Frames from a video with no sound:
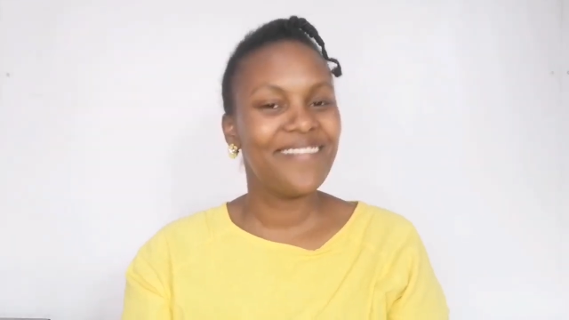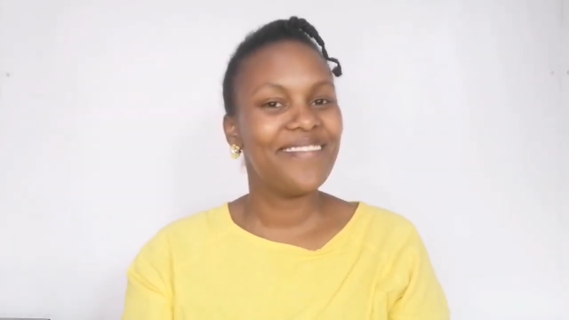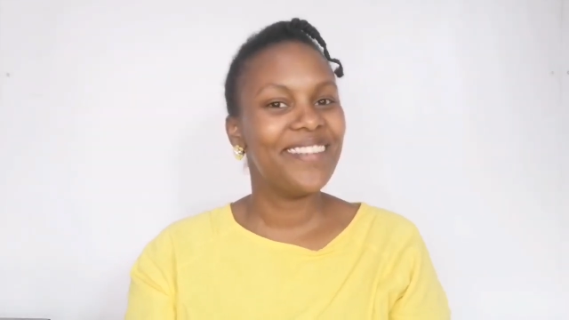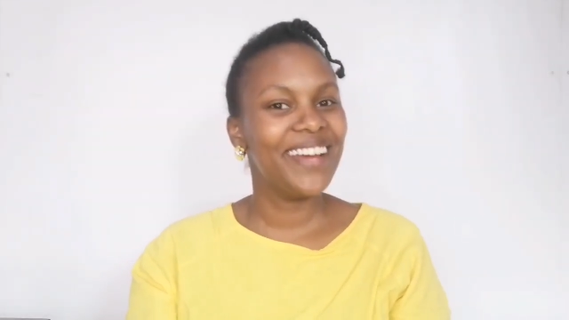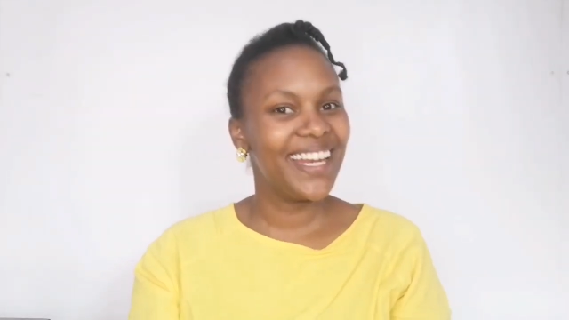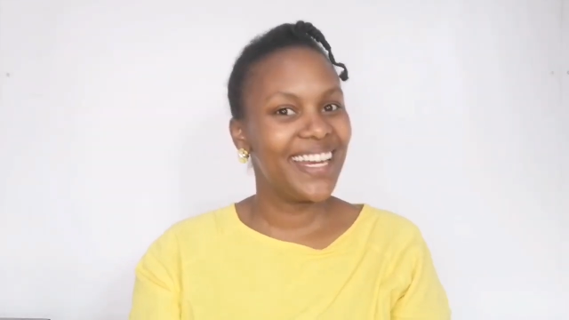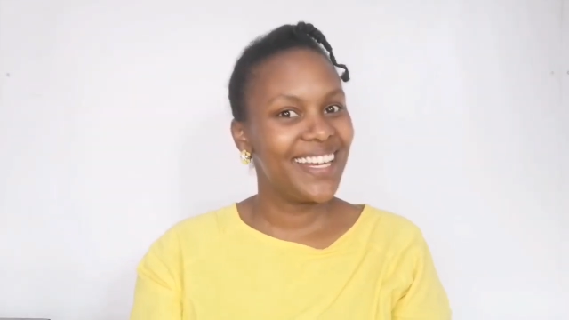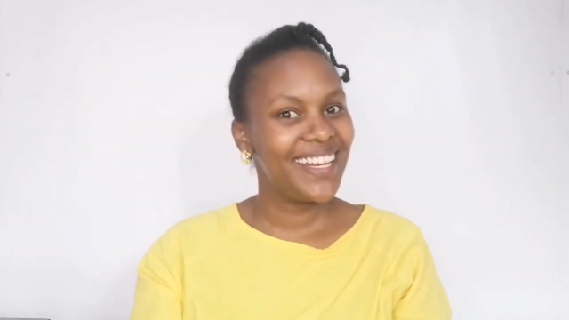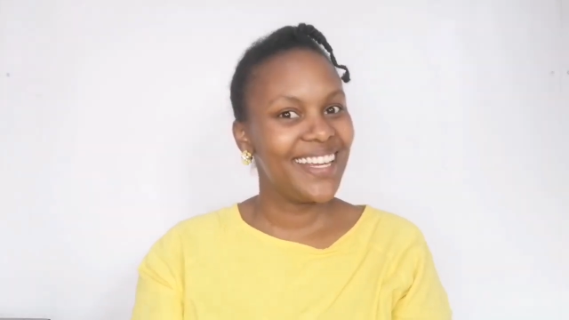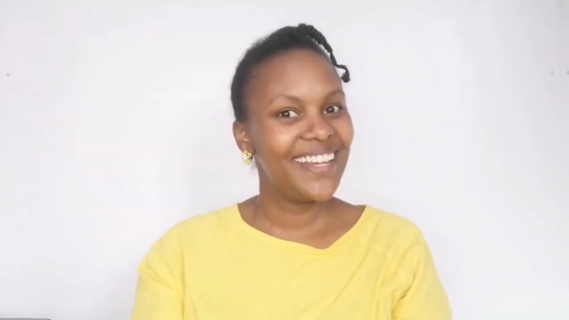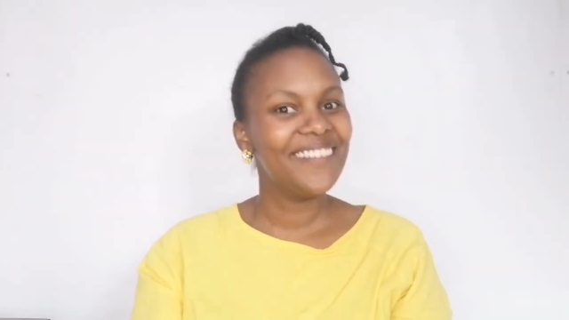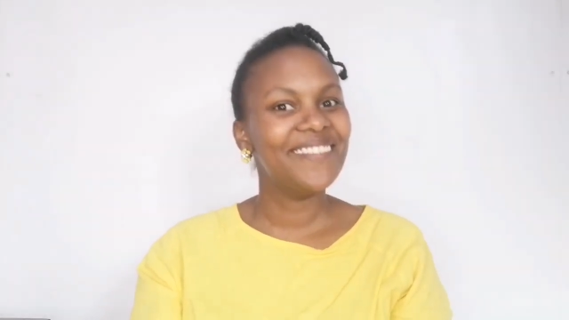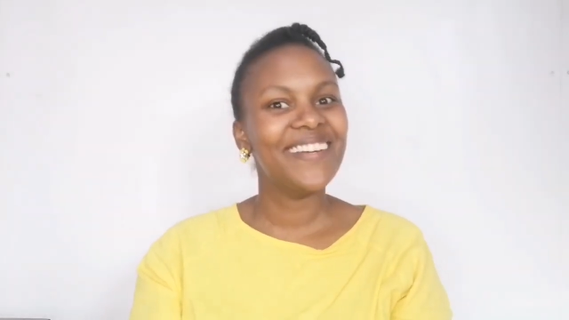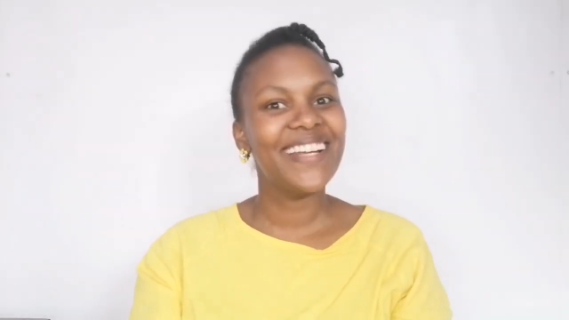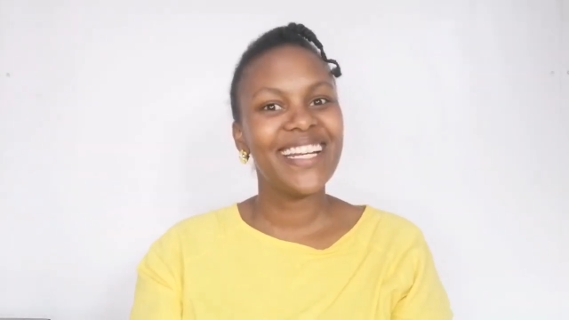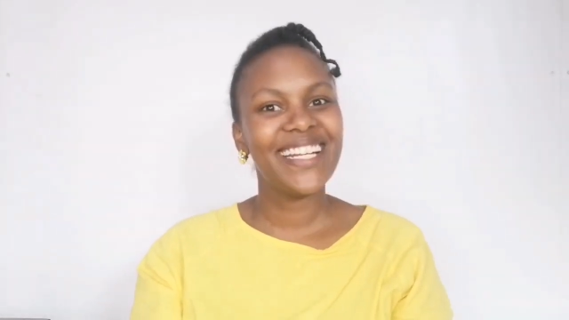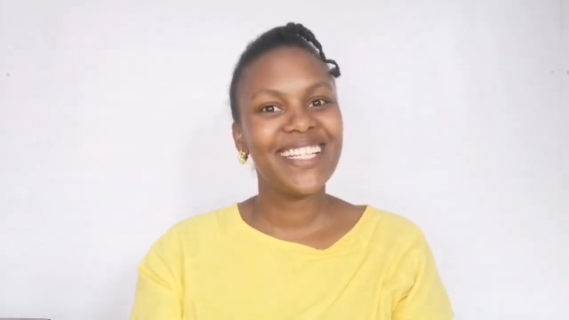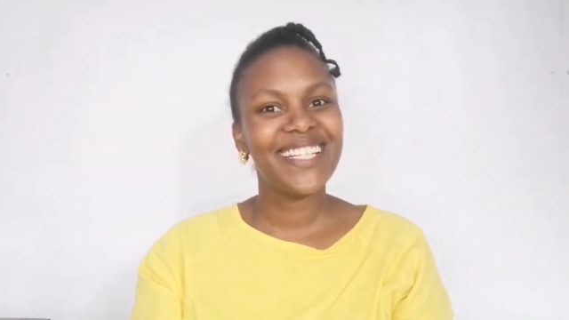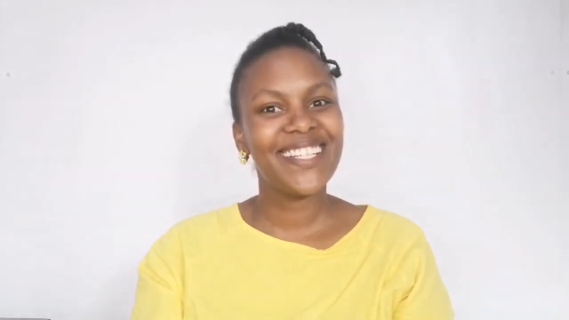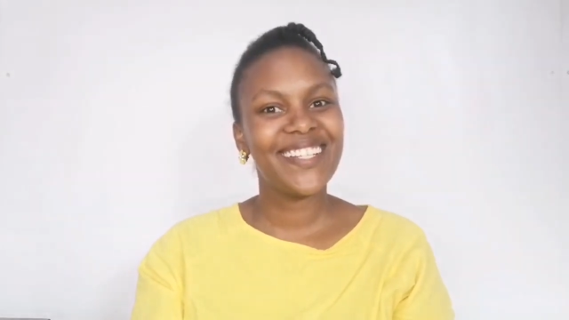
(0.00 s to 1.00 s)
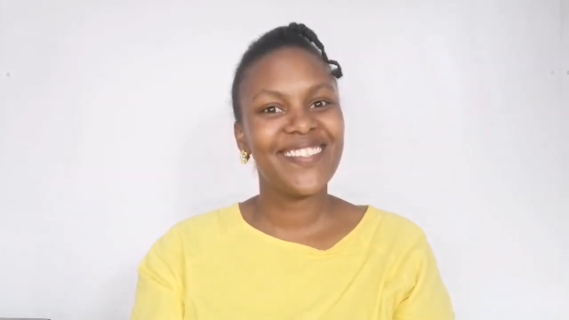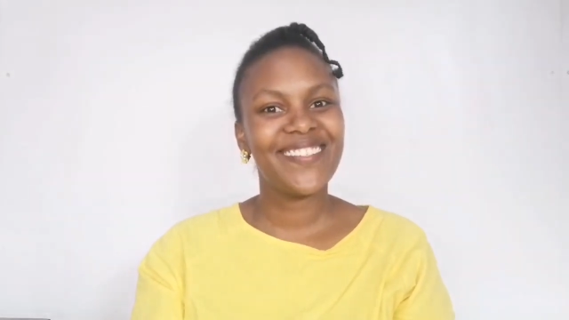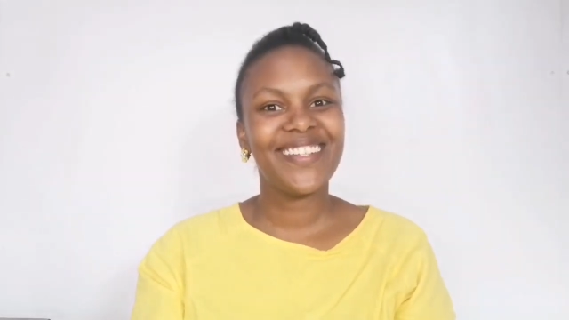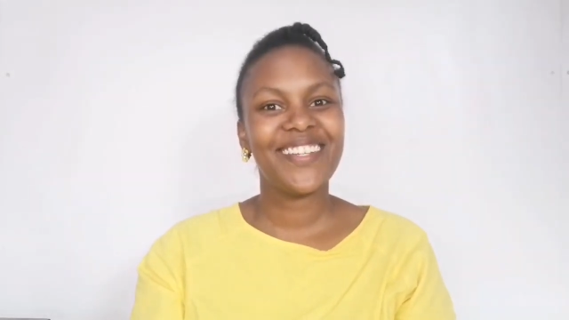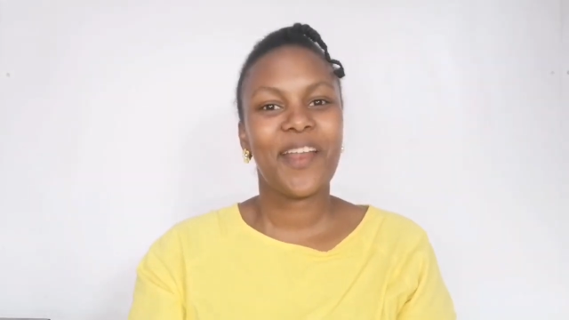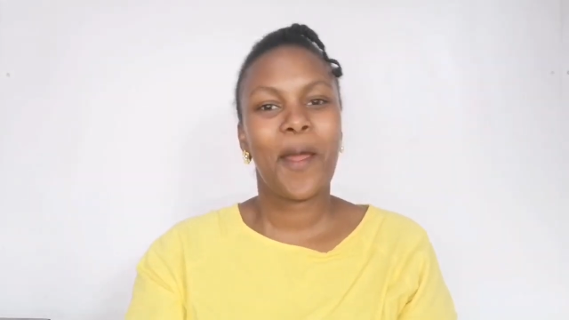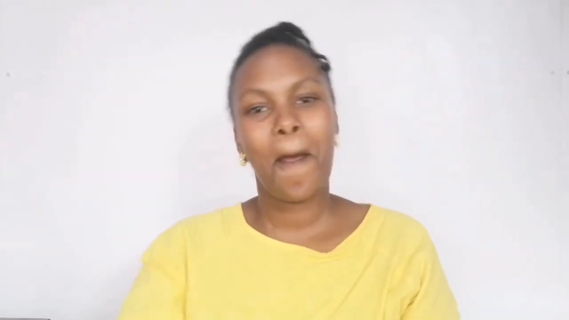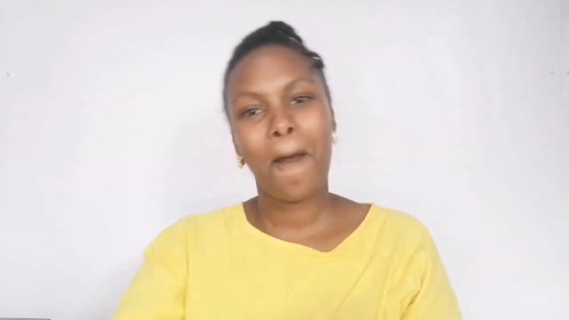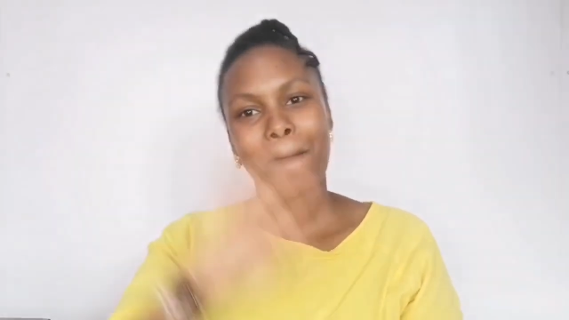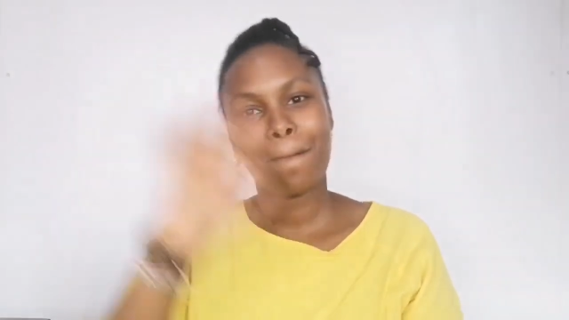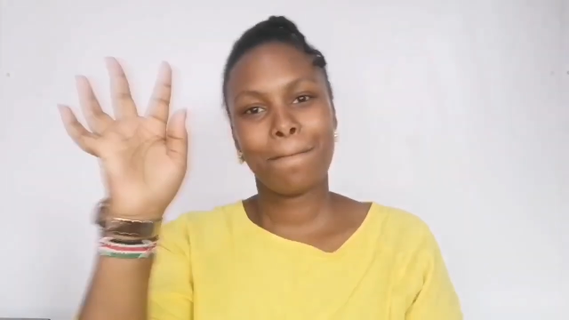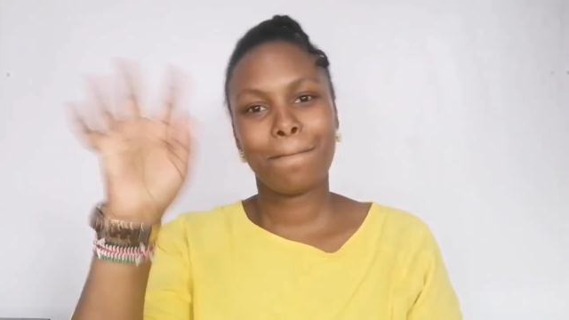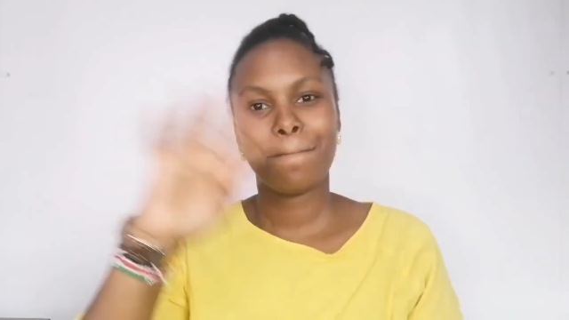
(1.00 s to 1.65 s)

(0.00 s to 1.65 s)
very, very soon.